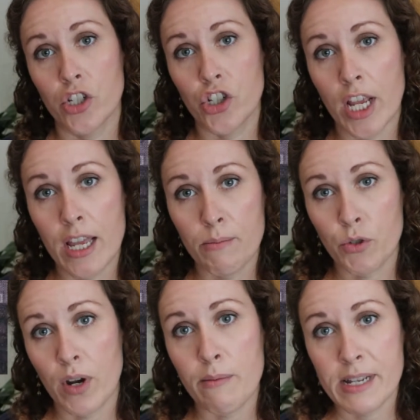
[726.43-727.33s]

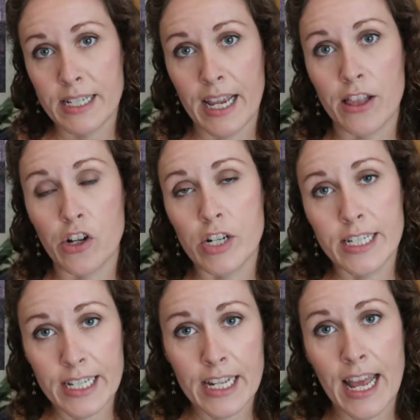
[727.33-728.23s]
James Raymond Taylor
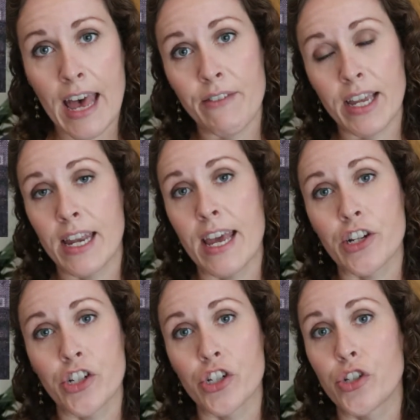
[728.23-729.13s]
did have a
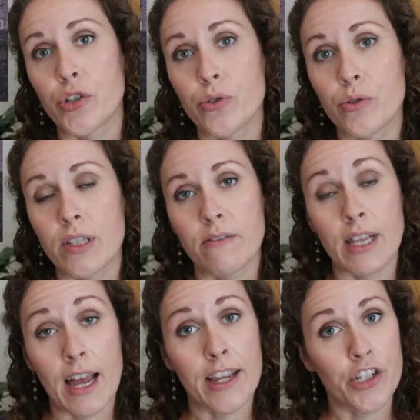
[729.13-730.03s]
connection to the
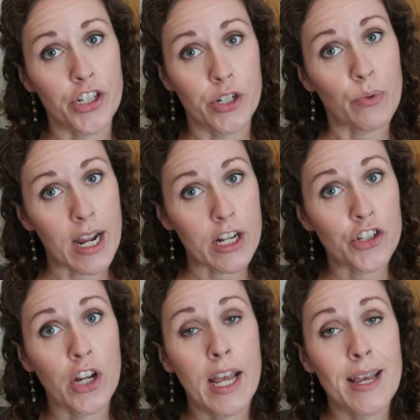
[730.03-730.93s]
Flying G Ranch.